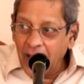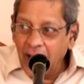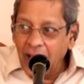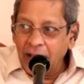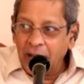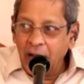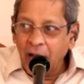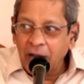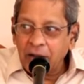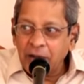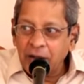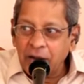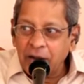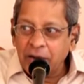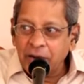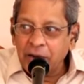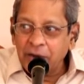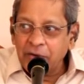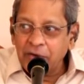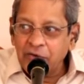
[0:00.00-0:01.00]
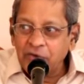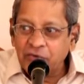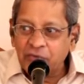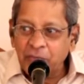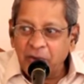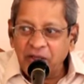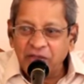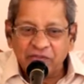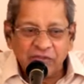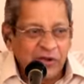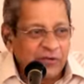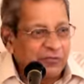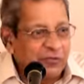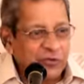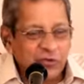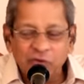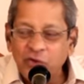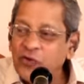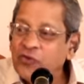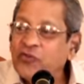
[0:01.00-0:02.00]
I got introduced myself
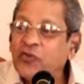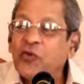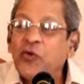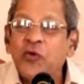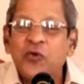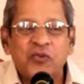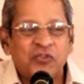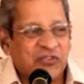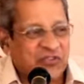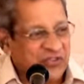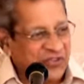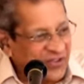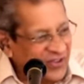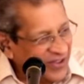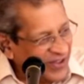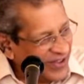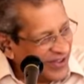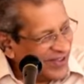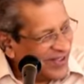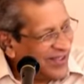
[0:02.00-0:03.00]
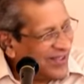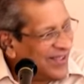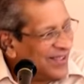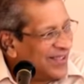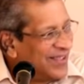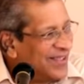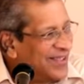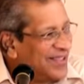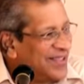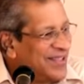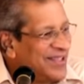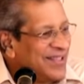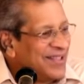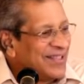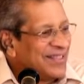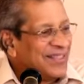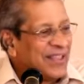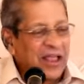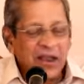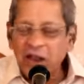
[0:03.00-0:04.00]
to those cooks.
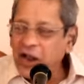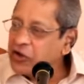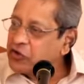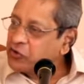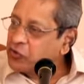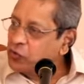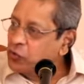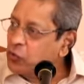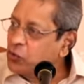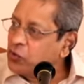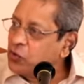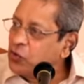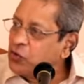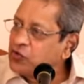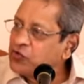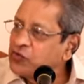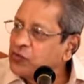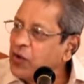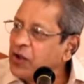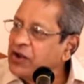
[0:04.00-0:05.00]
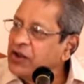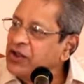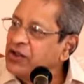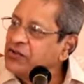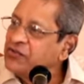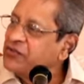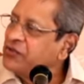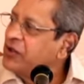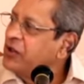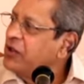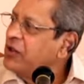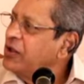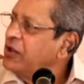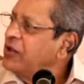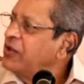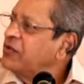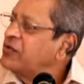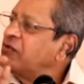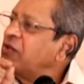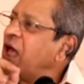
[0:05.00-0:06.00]
There are two cooks, one is
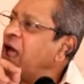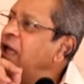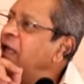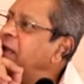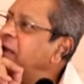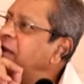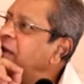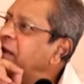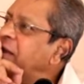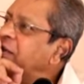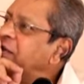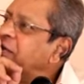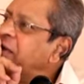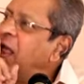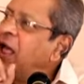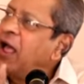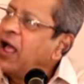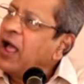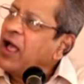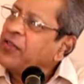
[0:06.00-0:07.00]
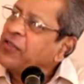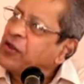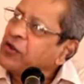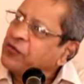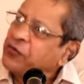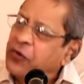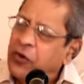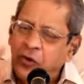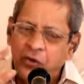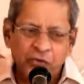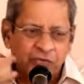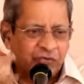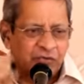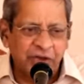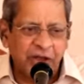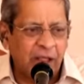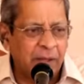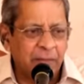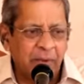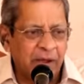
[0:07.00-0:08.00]
Sai Krishna, other fellow's
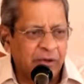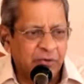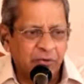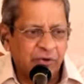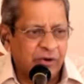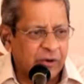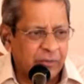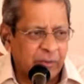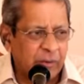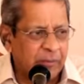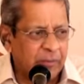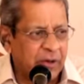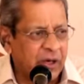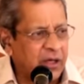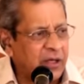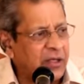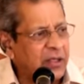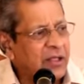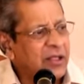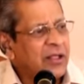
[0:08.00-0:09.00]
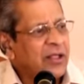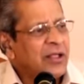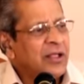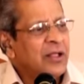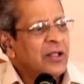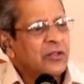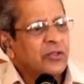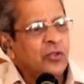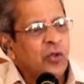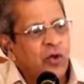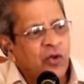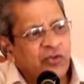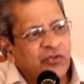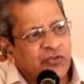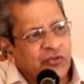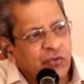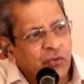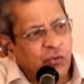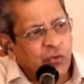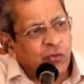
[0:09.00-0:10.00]
name I don't remember.
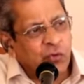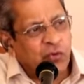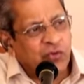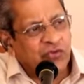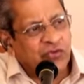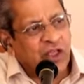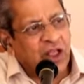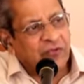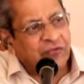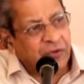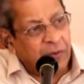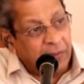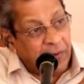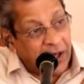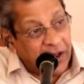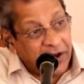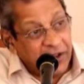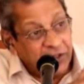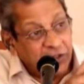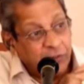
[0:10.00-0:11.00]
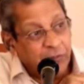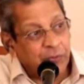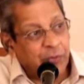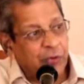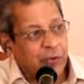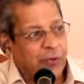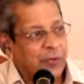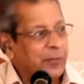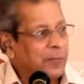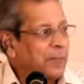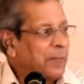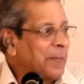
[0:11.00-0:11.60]
Those two cooks are from Anantapur.